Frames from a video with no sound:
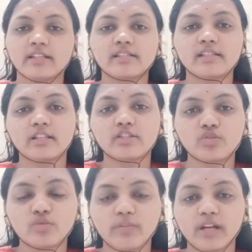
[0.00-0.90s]
This
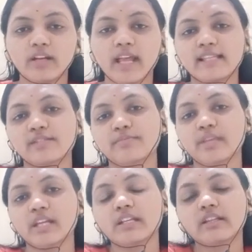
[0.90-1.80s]
instrument has
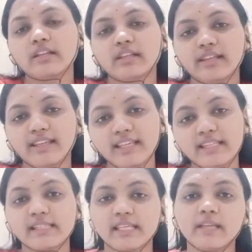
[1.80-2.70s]
made
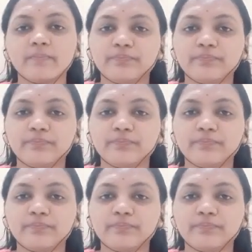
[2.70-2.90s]
easy